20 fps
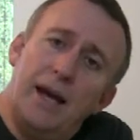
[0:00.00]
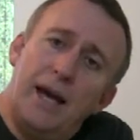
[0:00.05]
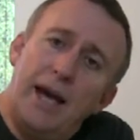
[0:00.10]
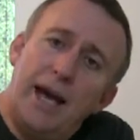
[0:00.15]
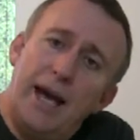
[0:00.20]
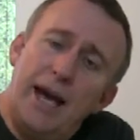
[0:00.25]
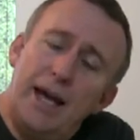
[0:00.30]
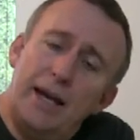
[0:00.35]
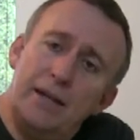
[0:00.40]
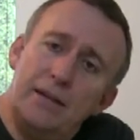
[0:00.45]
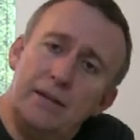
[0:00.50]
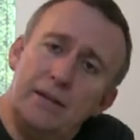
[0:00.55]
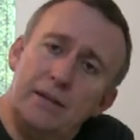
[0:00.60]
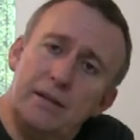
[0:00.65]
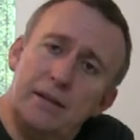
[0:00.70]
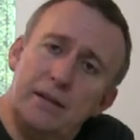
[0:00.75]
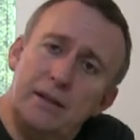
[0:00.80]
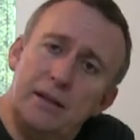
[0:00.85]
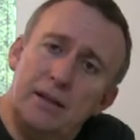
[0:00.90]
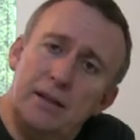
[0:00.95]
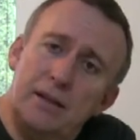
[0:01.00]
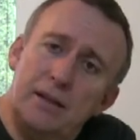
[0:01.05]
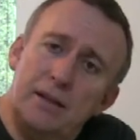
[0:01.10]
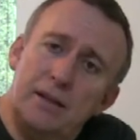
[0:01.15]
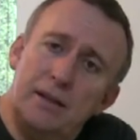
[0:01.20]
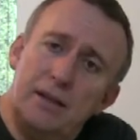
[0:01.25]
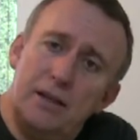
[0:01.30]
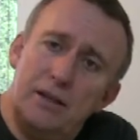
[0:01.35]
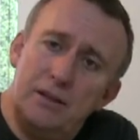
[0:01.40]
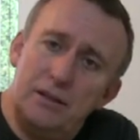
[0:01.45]
And
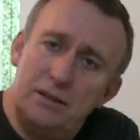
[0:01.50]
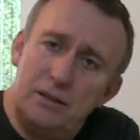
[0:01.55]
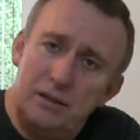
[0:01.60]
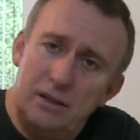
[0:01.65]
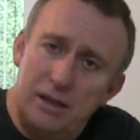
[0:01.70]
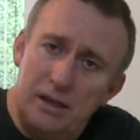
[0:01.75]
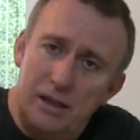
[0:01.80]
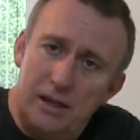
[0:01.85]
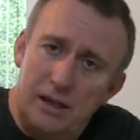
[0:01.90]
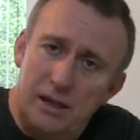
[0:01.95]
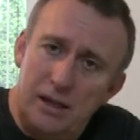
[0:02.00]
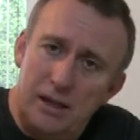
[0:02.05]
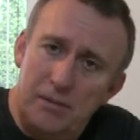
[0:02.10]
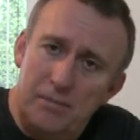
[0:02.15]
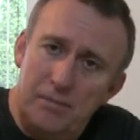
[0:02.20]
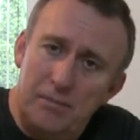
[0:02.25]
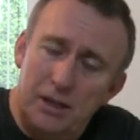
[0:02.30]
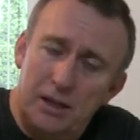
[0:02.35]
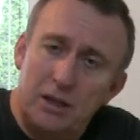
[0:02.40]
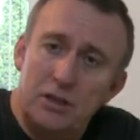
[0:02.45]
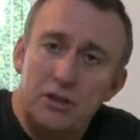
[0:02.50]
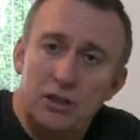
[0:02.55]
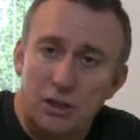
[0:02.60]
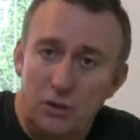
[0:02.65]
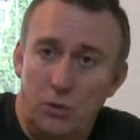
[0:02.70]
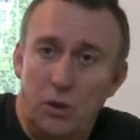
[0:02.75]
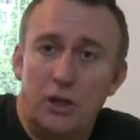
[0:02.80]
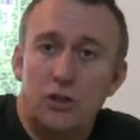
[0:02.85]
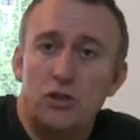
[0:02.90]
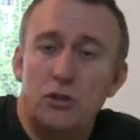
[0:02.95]
there's a
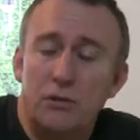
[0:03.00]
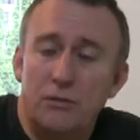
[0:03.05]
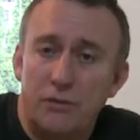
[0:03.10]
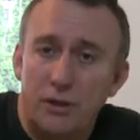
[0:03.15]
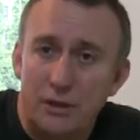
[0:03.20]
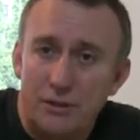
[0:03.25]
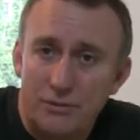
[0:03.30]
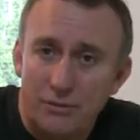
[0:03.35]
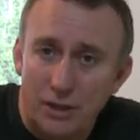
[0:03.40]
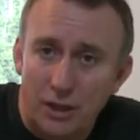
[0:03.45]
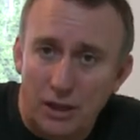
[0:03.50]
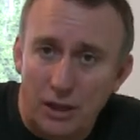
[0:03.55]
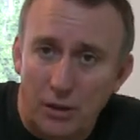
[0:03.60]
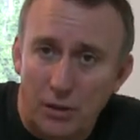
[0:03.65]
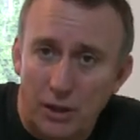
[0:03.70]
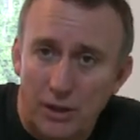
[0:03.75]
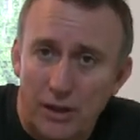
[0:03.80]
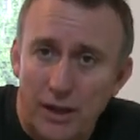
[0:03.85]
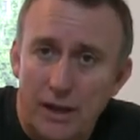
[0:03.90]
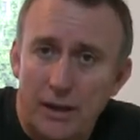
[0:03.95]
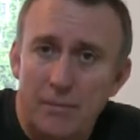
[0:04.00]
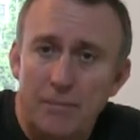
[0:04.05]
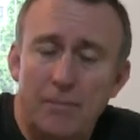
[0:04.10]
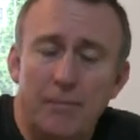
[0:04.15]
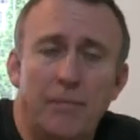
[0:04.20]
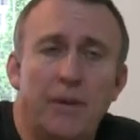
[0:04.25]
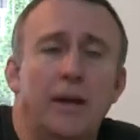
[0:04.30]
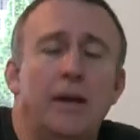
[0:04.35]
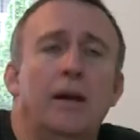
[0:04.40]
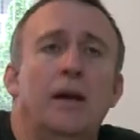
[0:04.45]
continuation of this video in there.
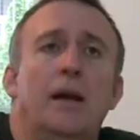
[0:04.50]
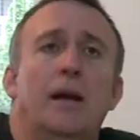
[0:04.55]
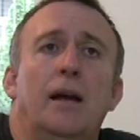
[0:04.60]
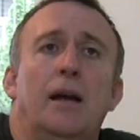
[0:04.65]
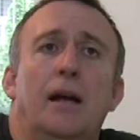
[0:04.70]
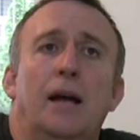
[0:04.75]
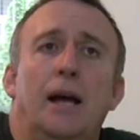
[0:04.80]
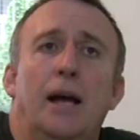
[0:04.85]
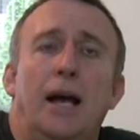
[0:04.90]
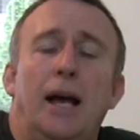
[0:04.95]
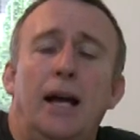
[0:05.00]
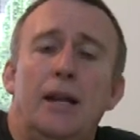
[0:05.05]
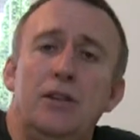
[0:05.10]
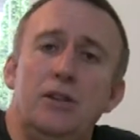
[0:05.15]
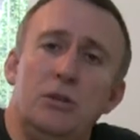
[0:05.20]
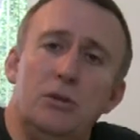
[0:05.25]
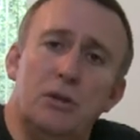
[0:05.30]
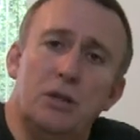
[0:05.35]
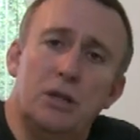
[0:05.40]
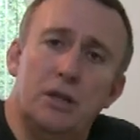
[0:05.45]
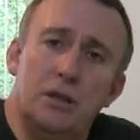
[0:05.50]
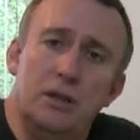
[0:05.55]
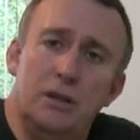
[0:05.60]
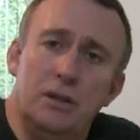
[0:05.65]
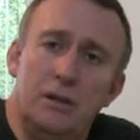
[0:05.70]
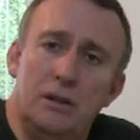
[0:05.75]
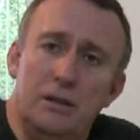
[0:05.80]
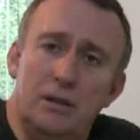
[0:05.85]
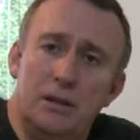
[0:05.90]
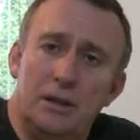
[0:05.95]
And you
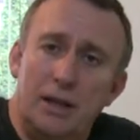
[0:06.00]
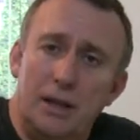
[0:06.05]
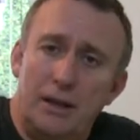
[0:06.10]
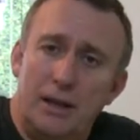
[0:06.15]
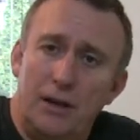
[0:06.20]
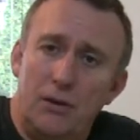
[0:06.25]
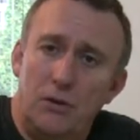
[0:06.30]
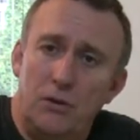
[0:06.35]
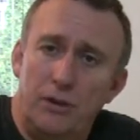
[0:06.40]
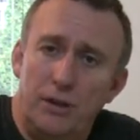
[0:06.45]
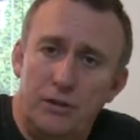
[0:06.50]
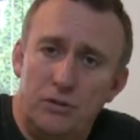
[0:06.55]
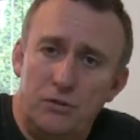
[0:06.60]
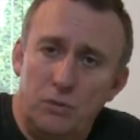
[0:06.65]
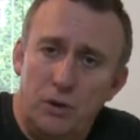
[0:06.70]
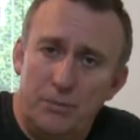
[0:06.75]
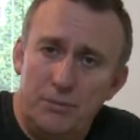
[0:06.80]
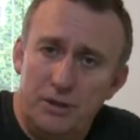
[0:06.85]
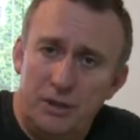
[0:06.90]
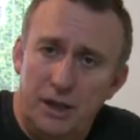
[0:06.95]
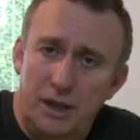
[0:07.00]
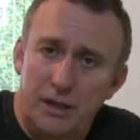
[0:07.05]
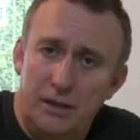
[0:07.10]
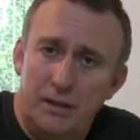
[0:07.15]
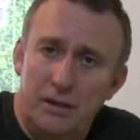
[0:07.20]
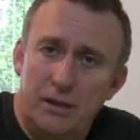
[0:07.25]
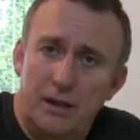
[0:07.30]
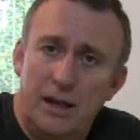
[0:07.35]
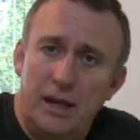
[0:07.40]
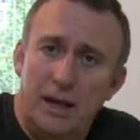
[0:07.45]
can get that on this website,
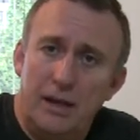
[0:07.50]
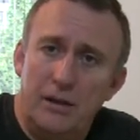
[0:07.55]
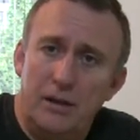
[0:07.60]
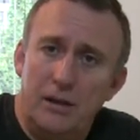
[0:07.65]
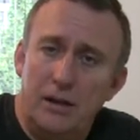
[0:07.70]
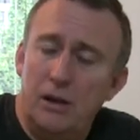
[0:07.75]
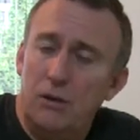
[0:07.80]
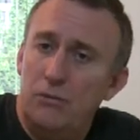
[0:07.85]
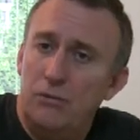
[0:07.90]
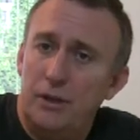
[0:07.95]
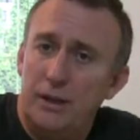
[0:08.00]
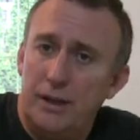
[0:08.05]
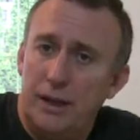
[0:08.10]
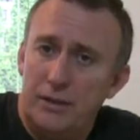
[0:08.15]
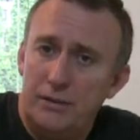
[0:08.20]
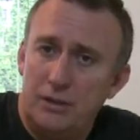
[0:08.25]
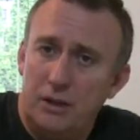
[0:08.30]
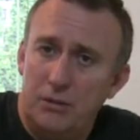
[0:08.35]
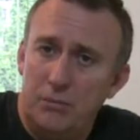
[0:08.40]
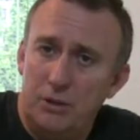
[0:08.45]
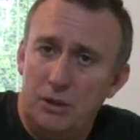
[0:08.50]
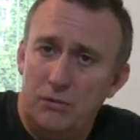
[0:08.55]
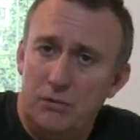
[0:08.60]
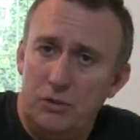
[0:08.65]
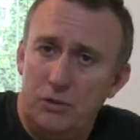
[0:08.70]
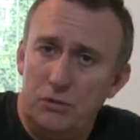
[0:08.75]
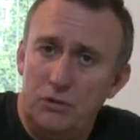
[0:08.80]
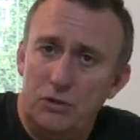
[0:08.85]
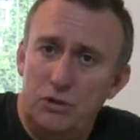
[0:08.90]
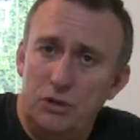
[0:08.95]
and hopefully that's going to be of
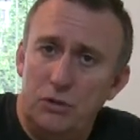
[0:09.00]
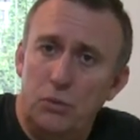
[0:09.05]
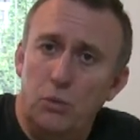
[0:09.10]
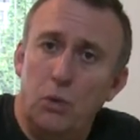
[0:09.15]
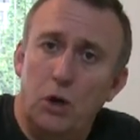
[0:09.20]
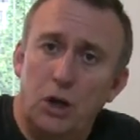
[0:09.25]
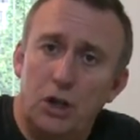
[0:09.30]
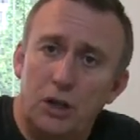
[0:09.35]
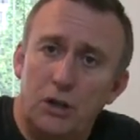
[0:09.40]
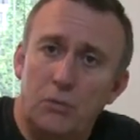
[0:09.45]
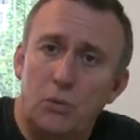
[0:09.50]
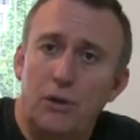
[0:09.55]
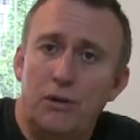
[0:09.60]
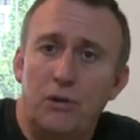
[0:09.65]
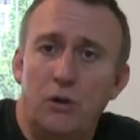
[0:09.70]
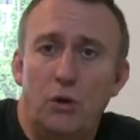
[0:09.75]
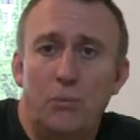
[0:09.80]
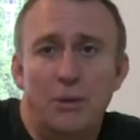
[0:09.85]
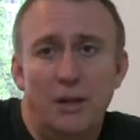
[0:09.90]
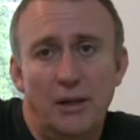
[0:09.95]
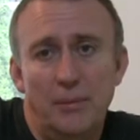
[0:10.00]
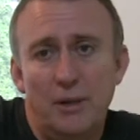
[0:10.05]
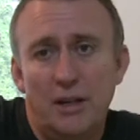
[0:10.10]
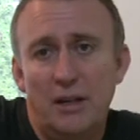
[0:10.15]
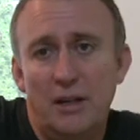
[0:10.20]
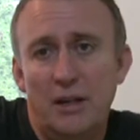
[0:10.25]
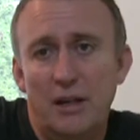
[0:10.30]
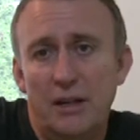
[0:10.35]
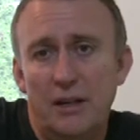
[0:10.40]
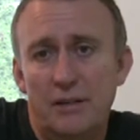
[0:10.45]
use to you working with your bulimic
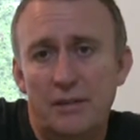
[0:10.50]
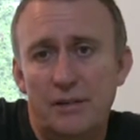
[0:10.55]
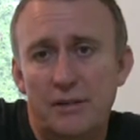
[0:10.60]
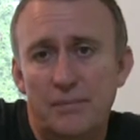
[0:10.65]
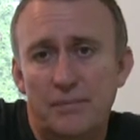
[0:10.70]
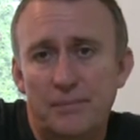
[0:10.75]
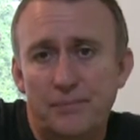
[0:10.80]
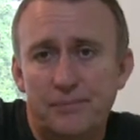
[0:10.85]
clients.